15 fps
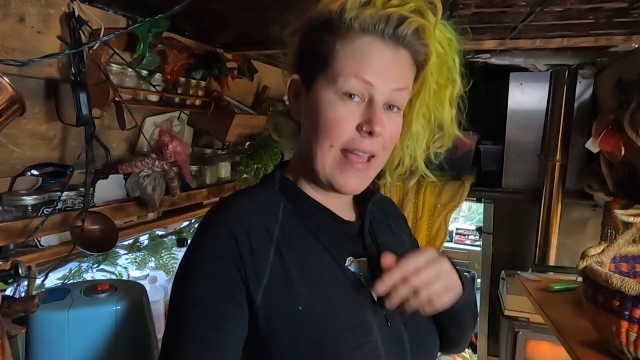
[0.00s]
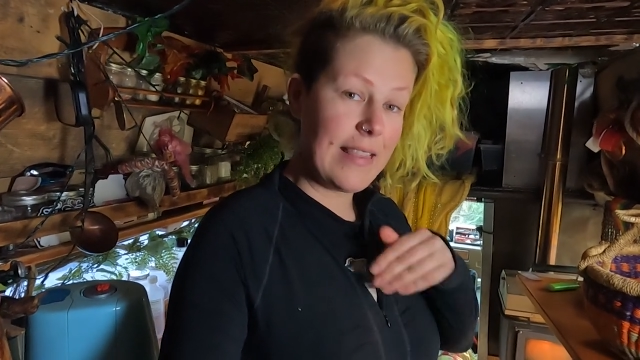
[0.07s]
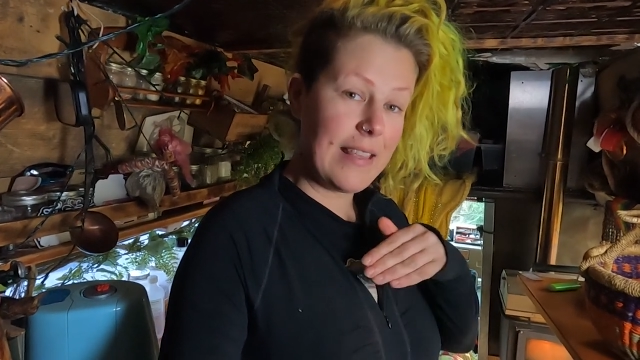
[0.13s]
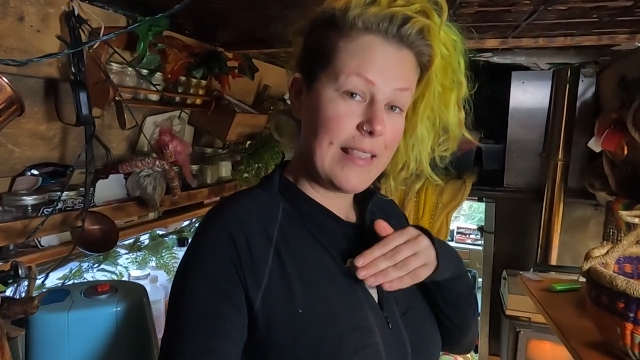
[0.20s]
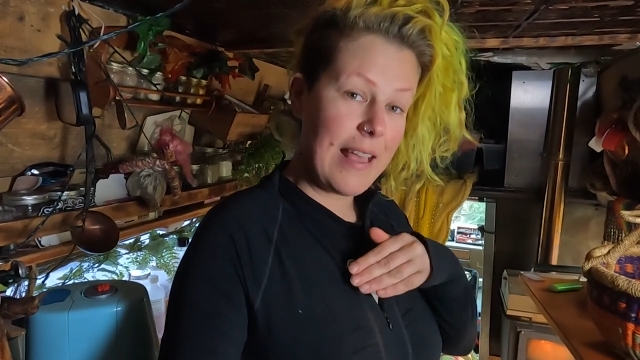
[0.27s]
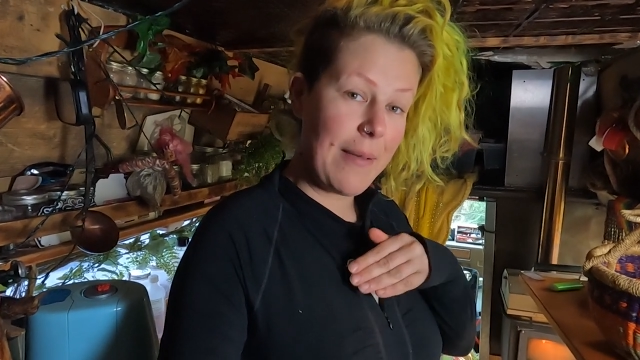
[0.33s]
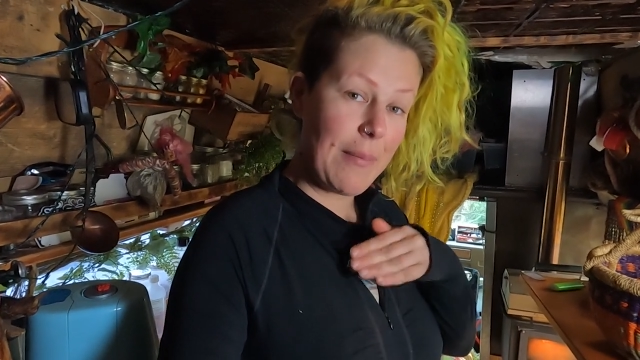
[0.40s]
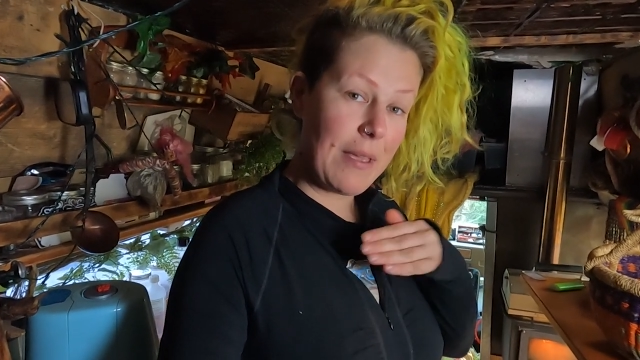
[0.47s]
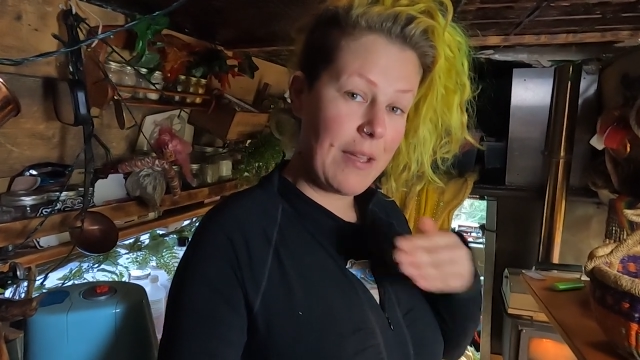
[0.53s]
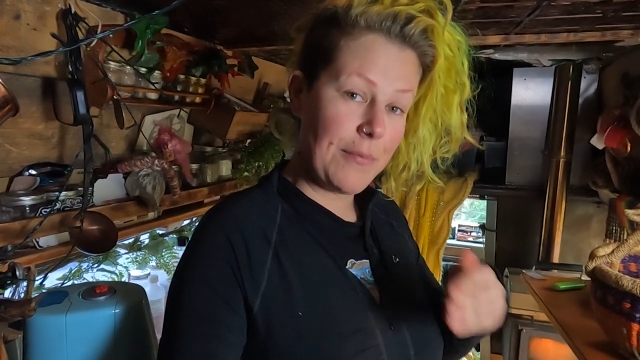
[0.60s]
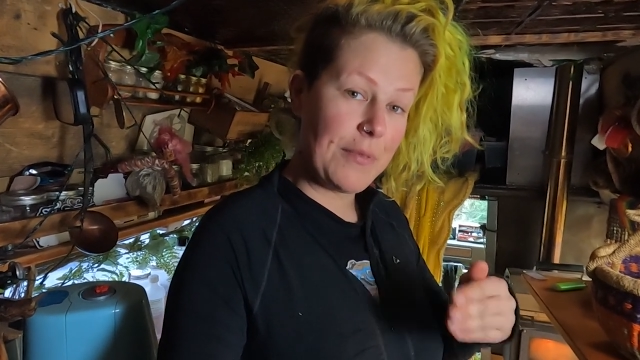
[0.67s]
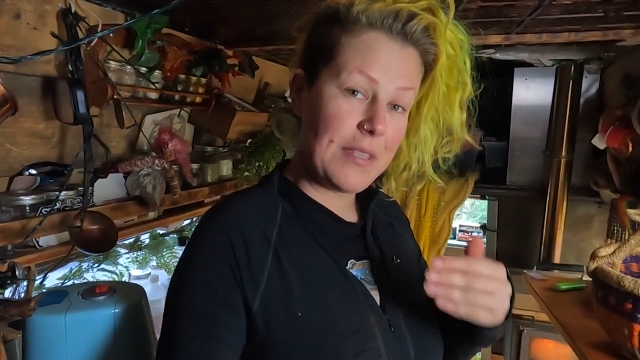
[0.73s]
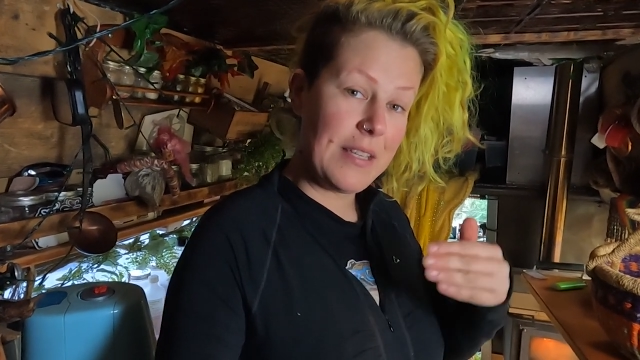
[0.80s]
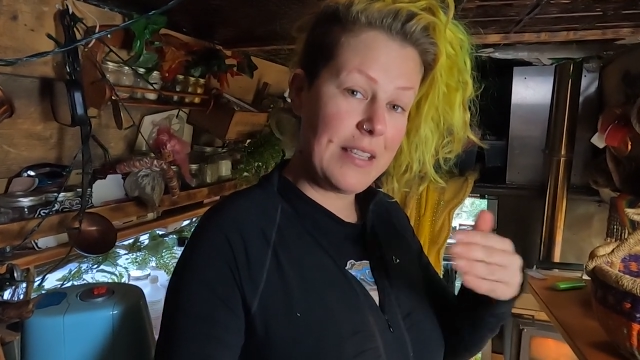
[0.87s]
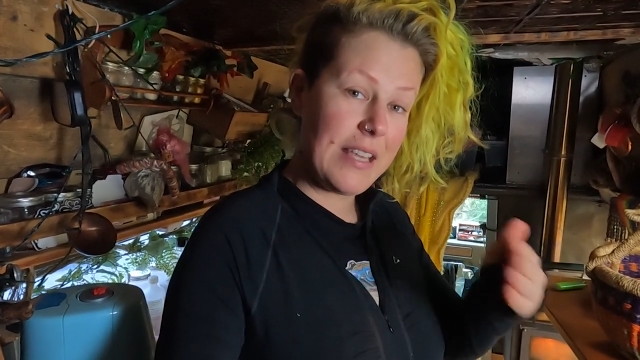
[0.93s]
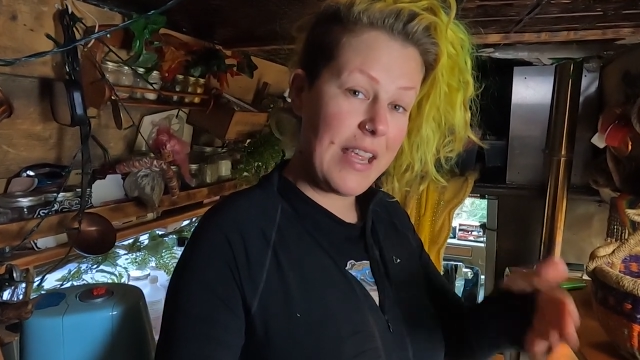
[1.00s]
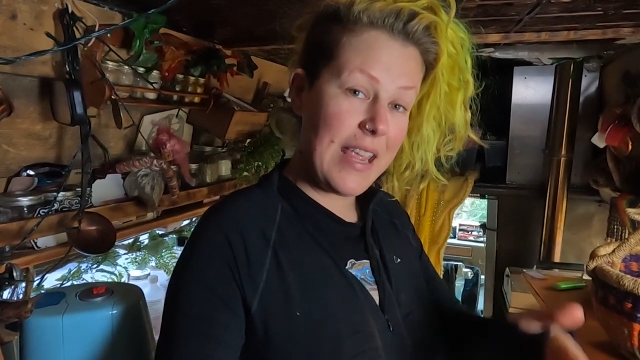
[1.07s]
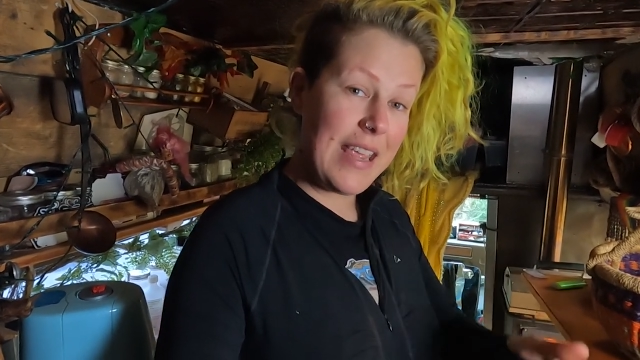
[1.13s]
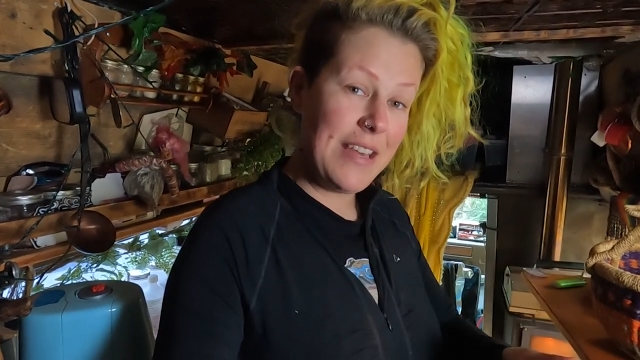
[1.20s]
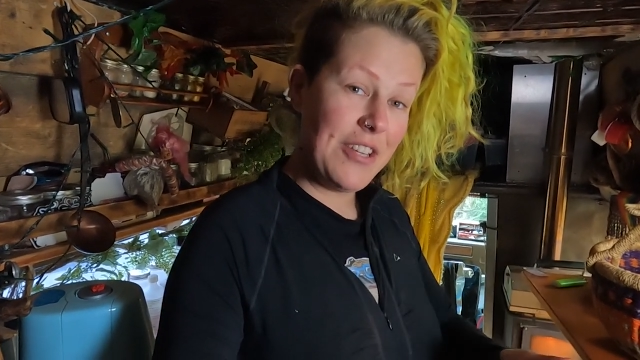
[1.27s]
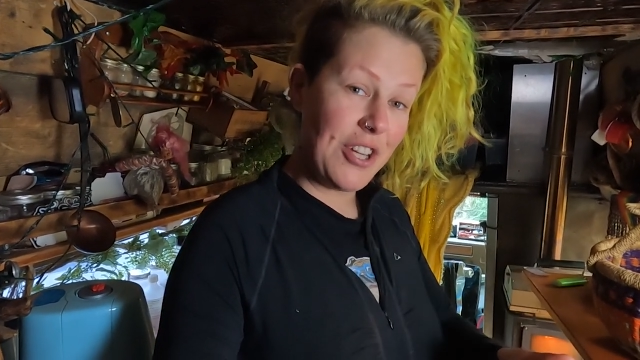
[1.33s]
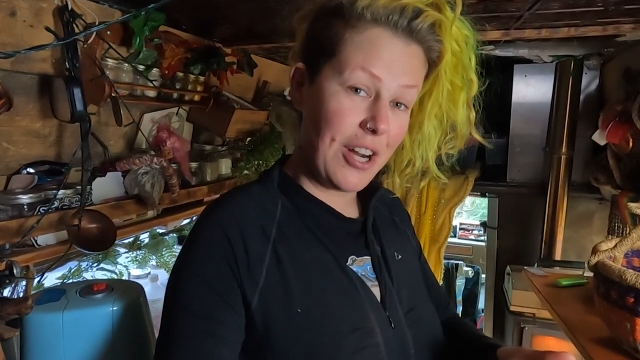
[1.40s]
and then that becomes the
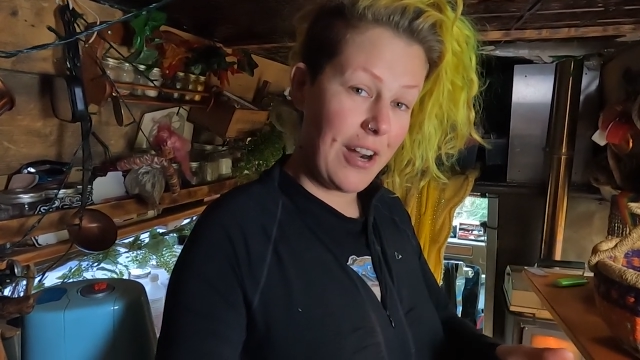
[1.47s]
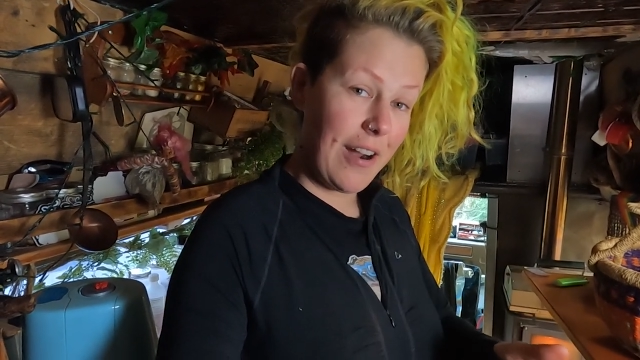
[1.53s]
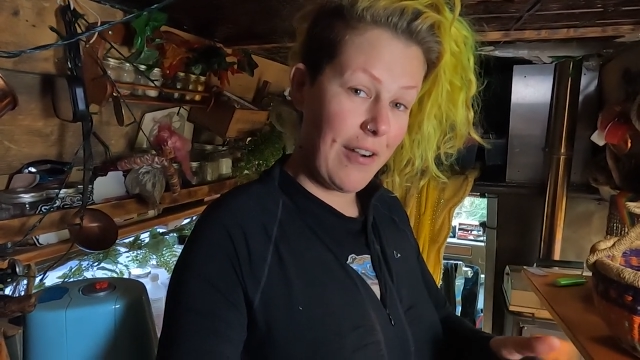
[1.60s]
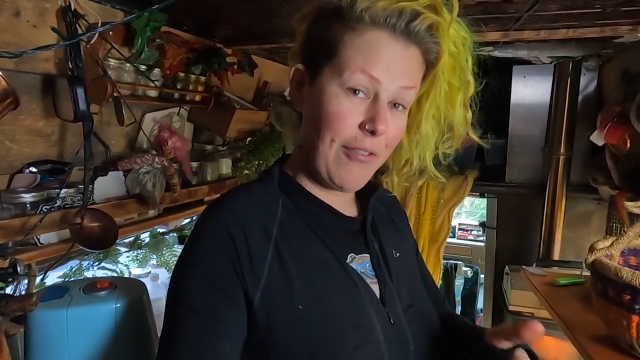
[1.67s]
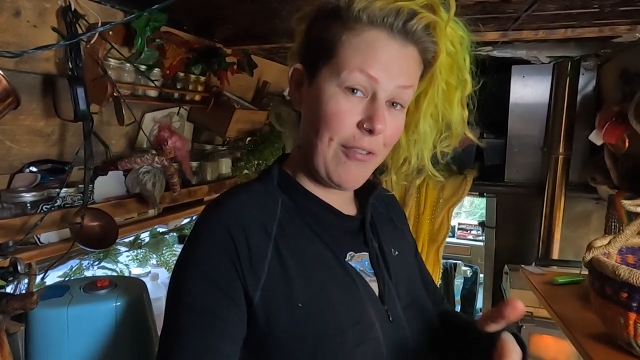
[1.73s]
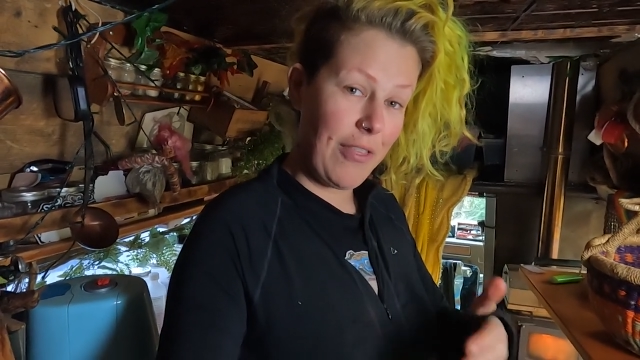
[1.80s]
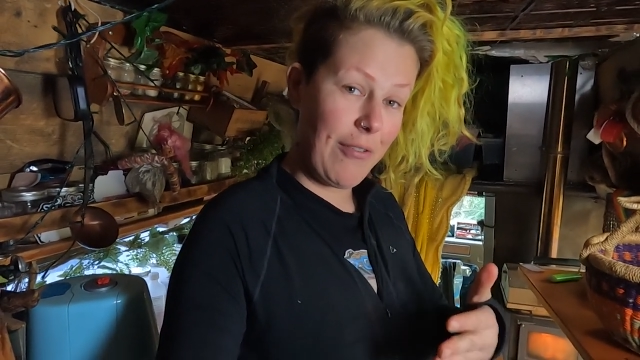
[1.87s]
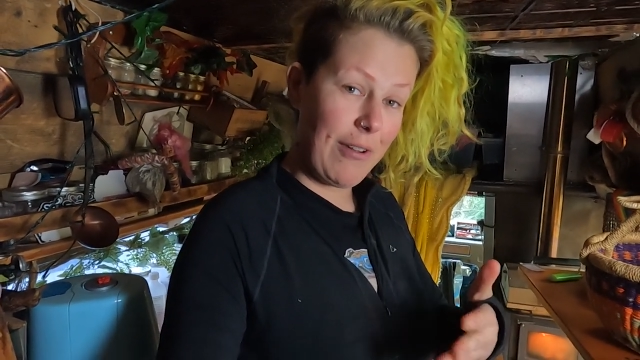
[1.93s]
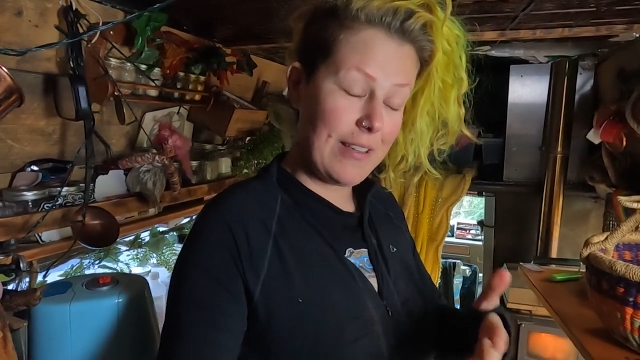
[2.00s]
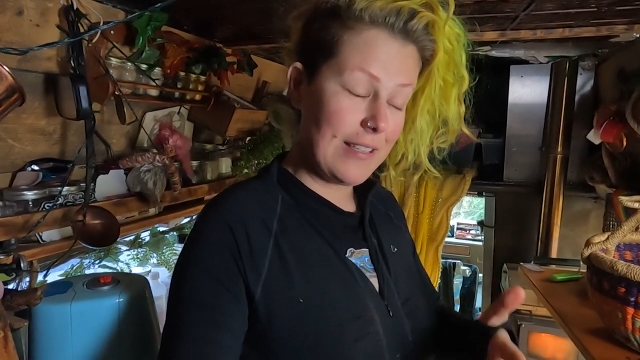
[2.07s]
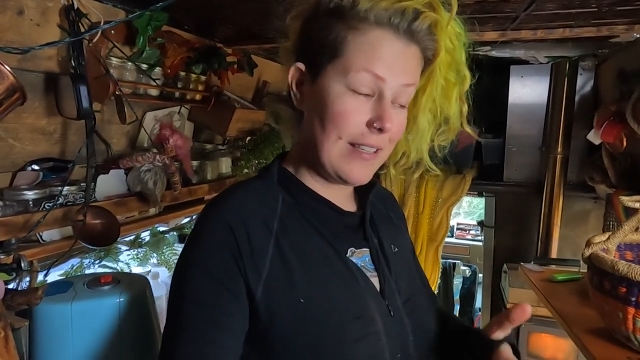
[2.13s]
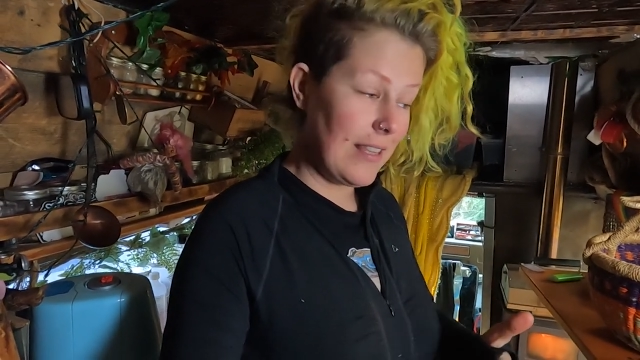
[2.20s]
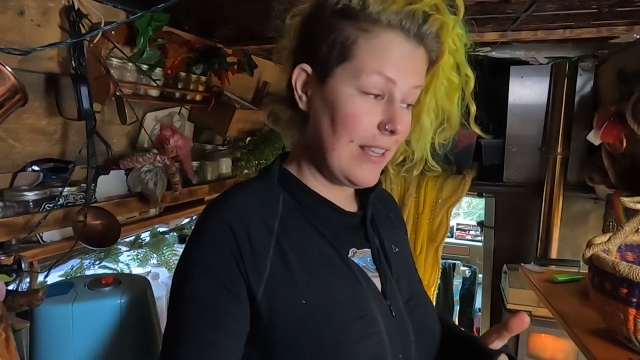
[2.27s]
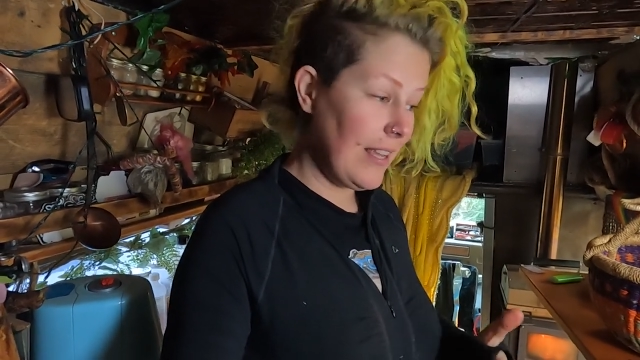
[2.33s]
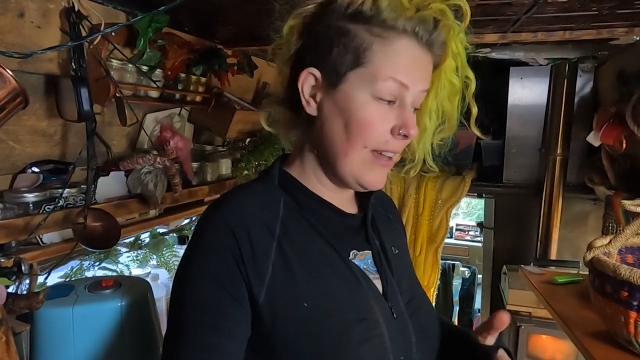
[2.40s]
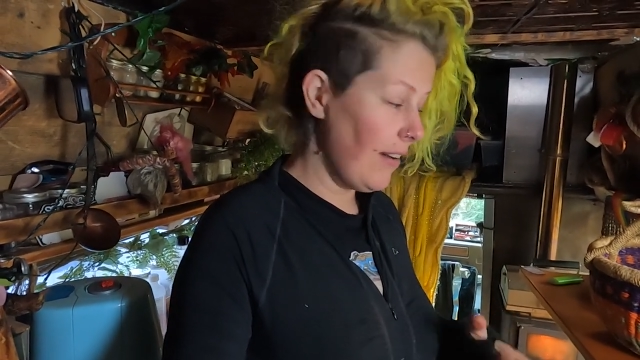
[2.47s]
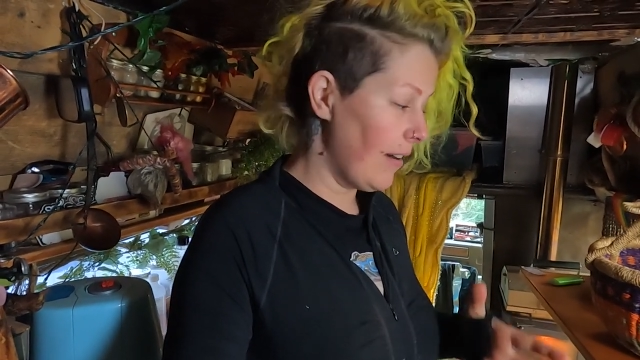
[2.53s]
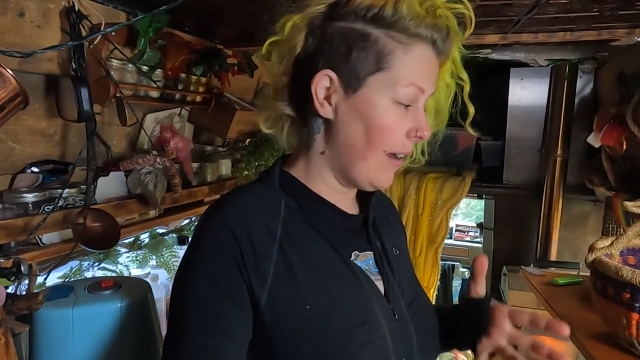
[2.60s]
tea jar for the rest of the year.